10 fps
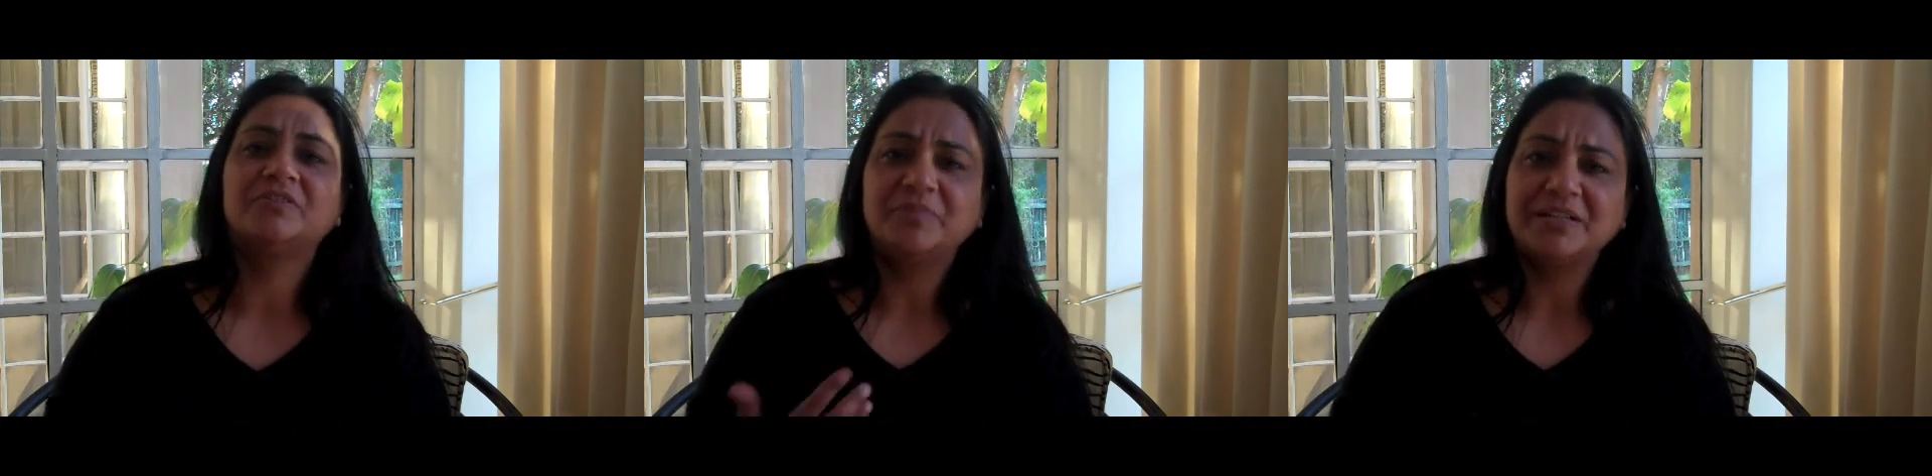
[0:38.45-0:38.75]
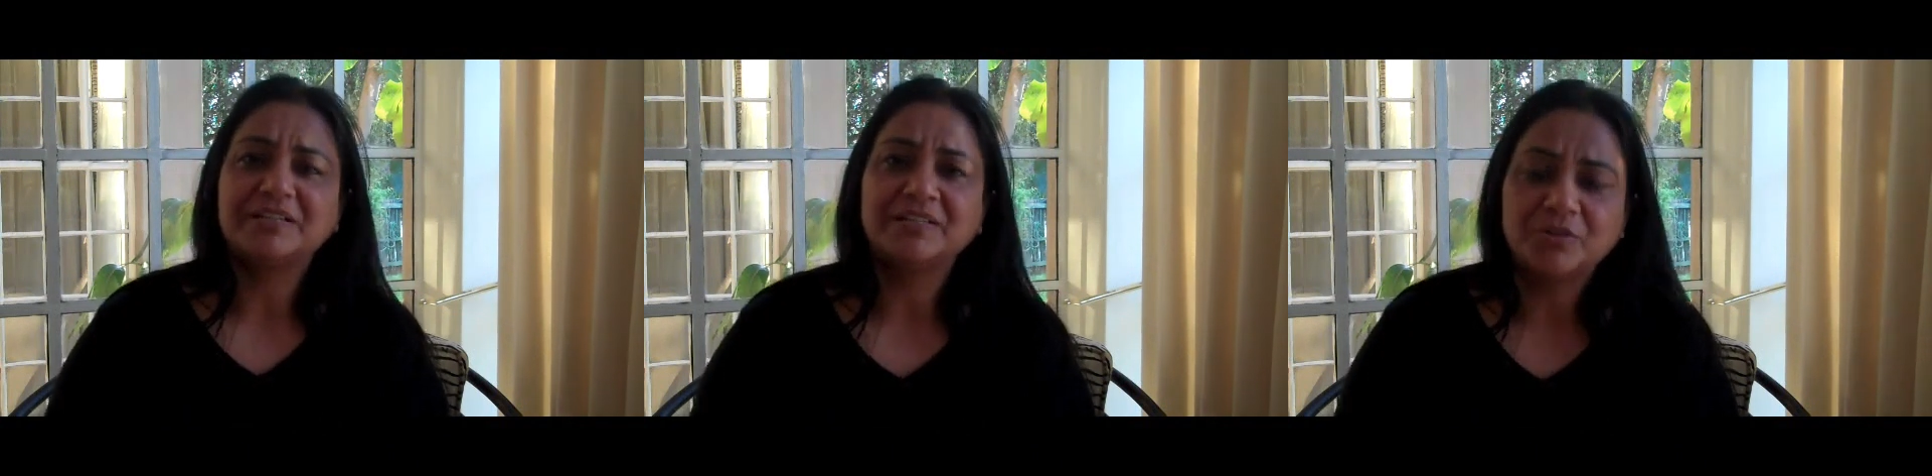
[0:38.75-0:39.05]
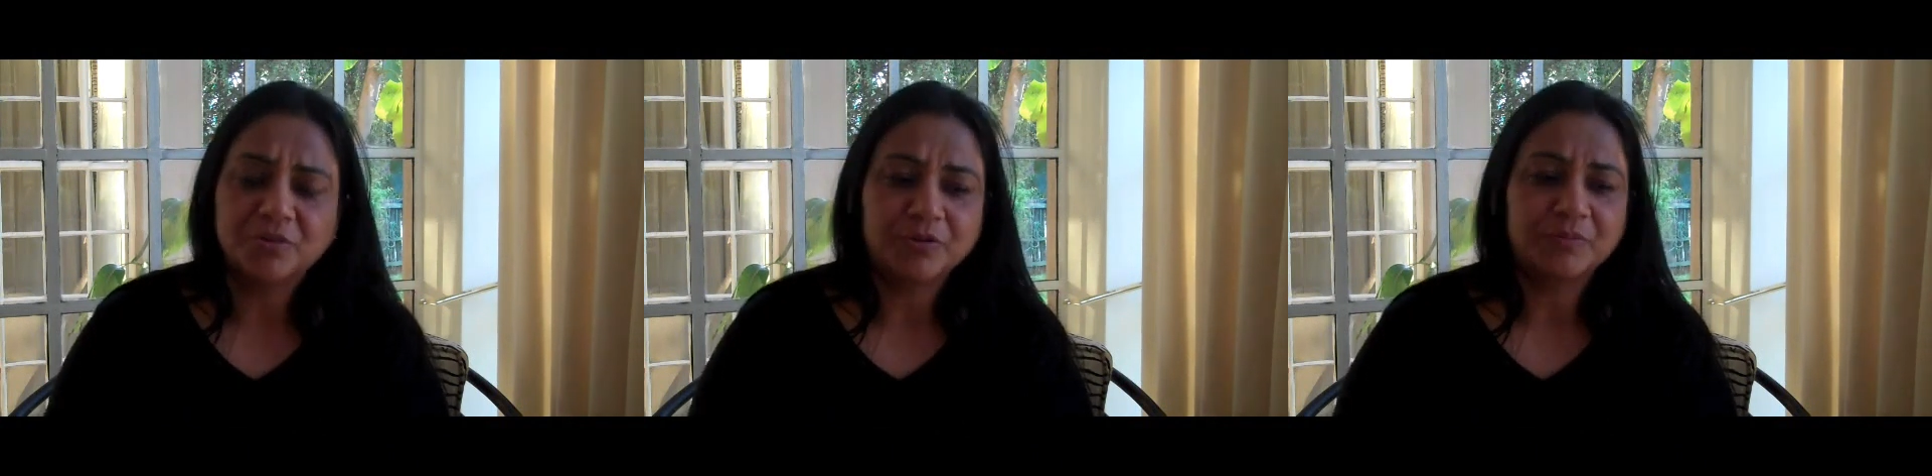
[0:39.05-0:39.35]
of militant
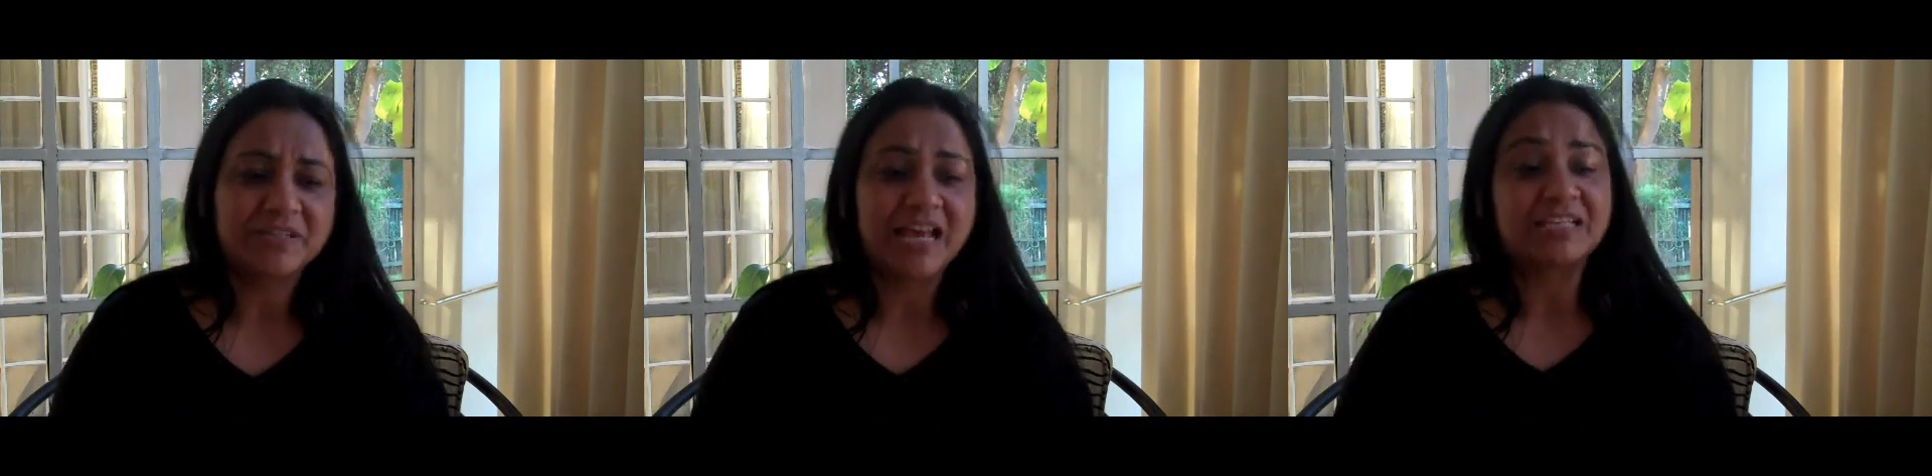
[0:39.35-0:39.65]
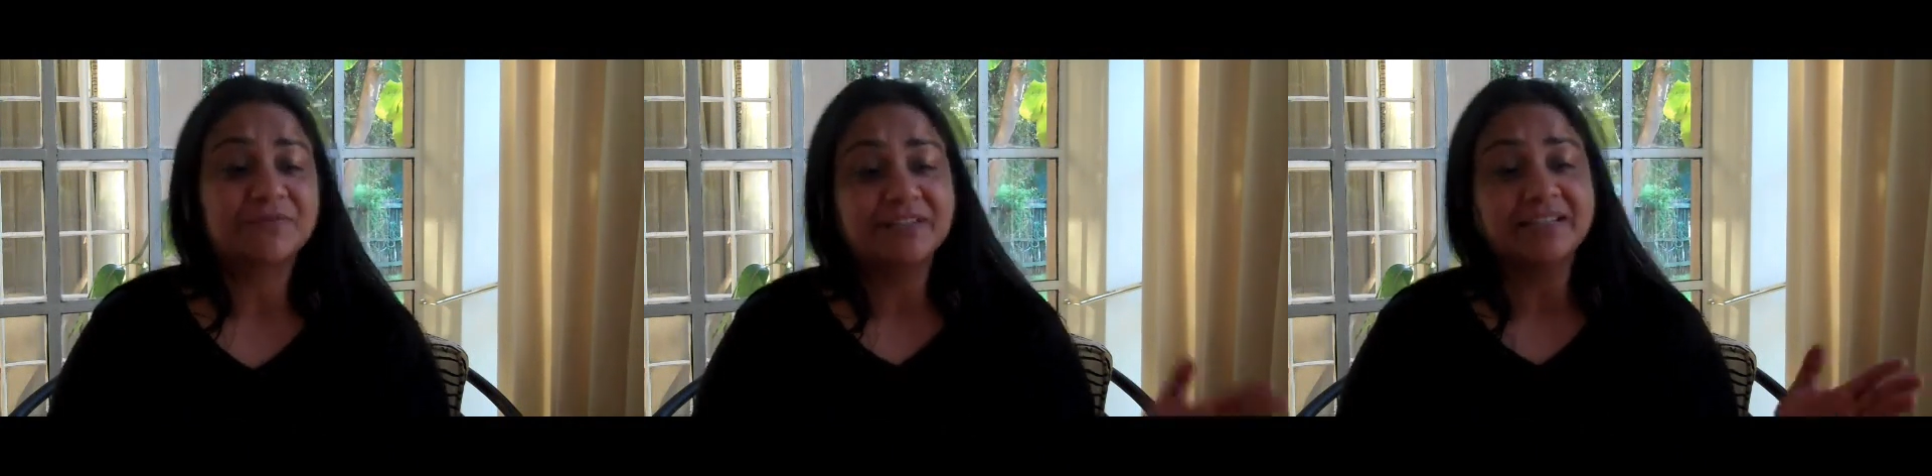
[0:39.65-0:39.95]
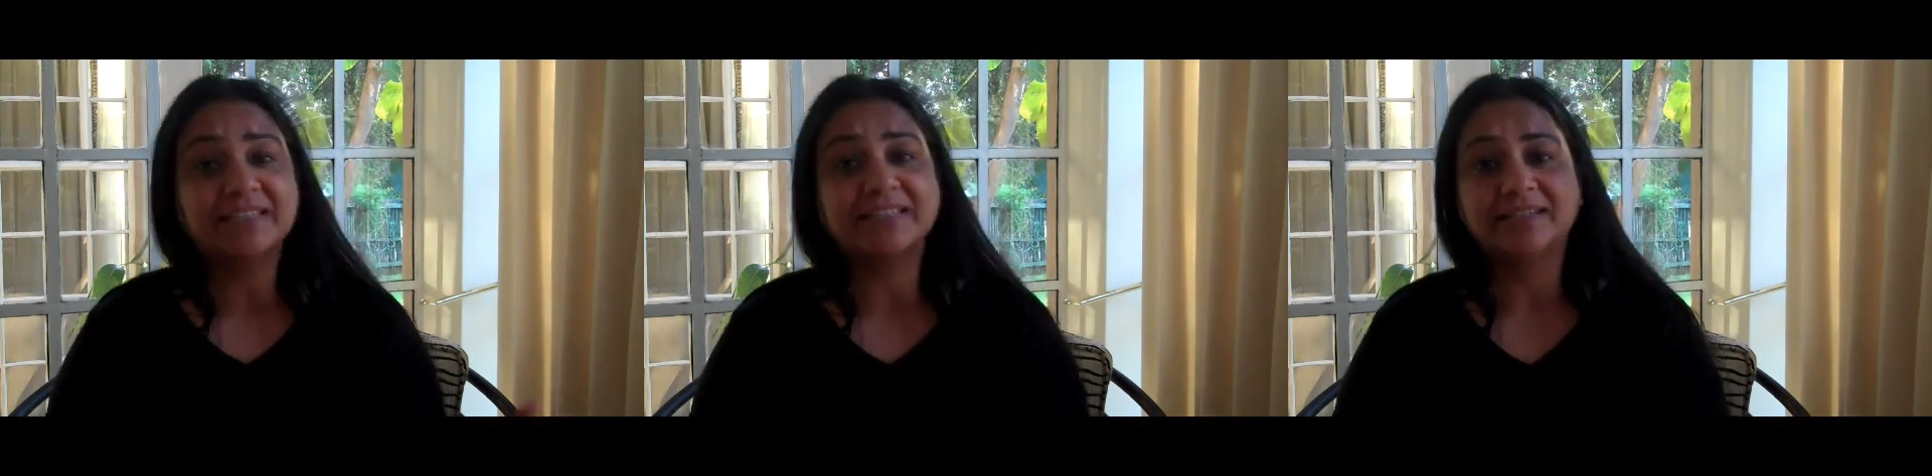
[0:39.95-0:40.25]
groups as well
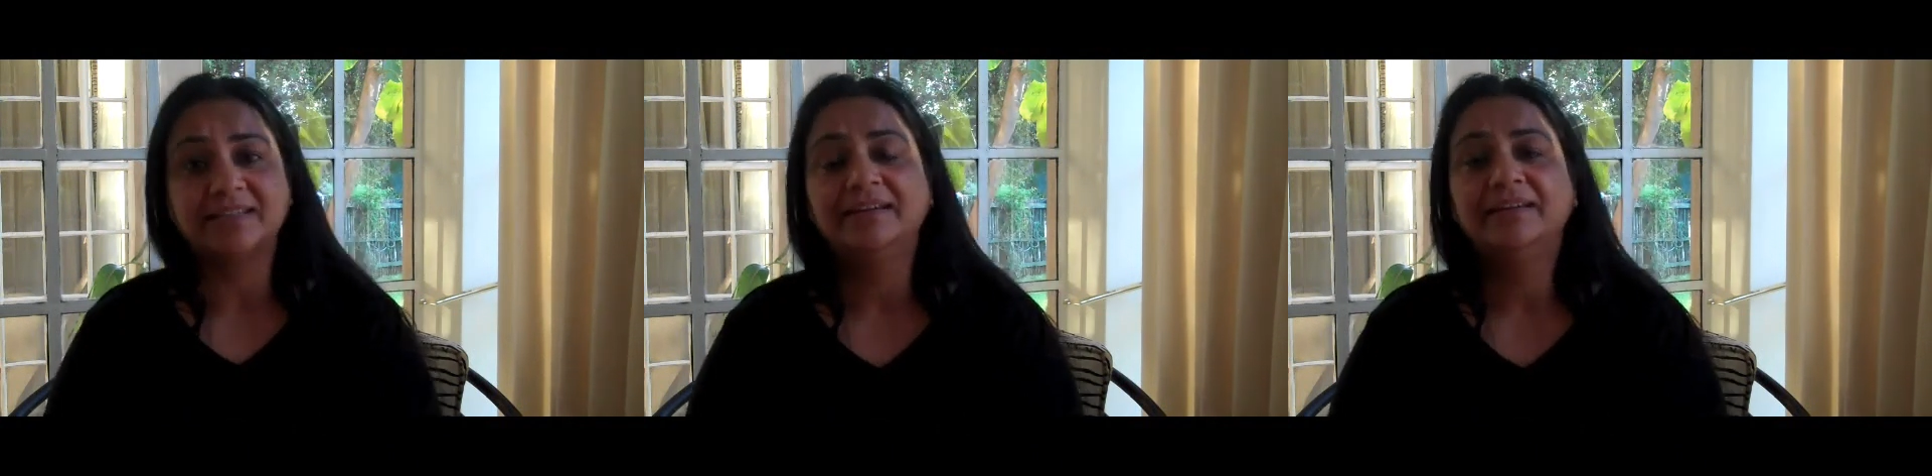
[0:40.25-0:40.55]
as